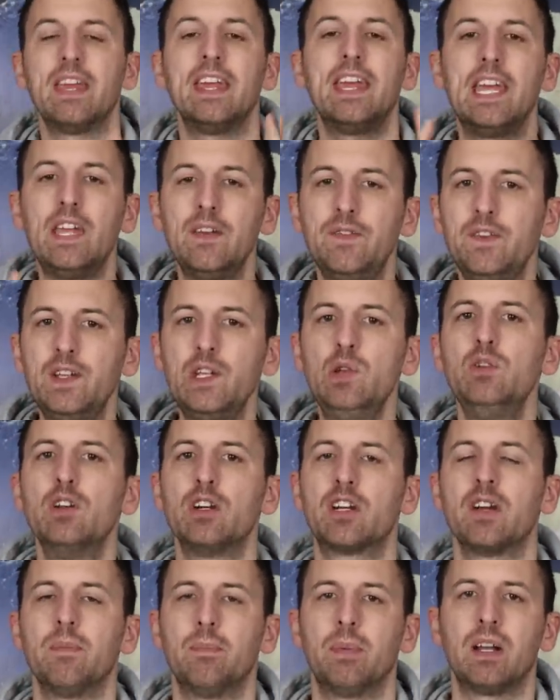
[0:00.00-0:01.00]
If you
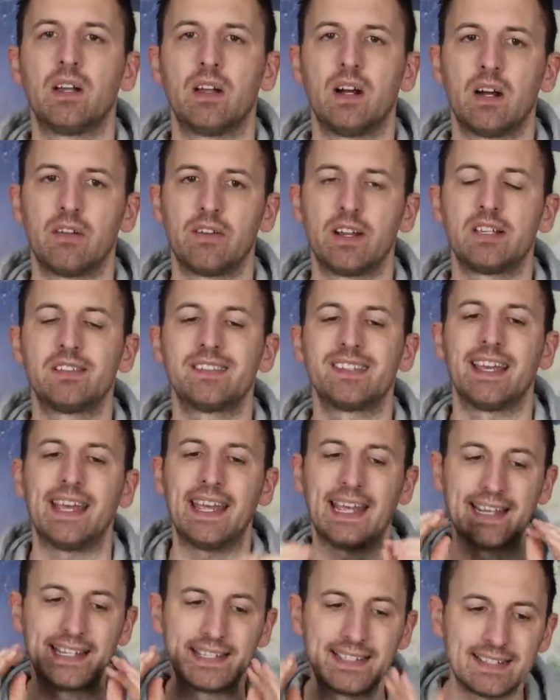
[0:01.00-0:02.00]
look at Polaris
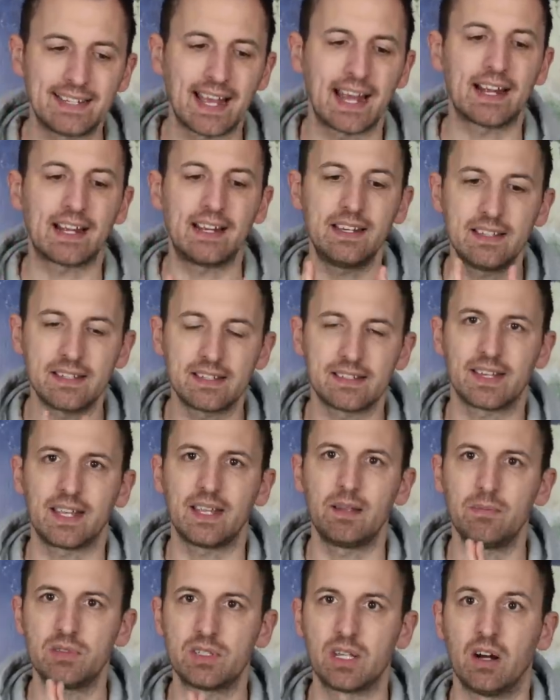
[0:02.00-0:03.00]
exactly the
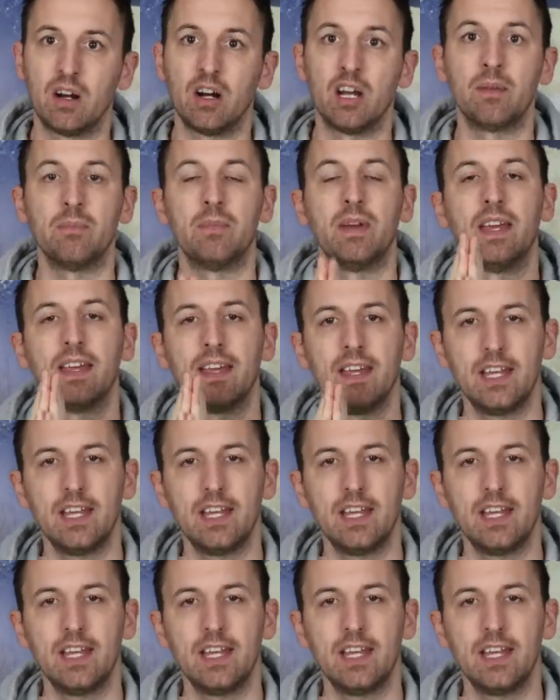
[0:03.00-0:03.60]
same time